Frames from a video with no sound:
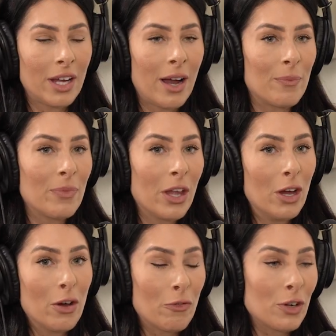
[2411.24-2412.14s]
Yeah.
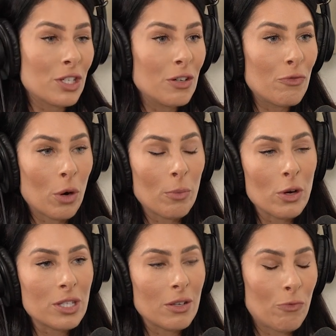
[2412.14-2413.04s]
First and
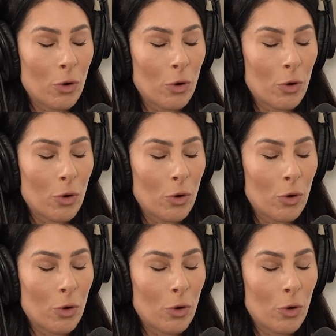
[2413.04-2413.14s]
foremost,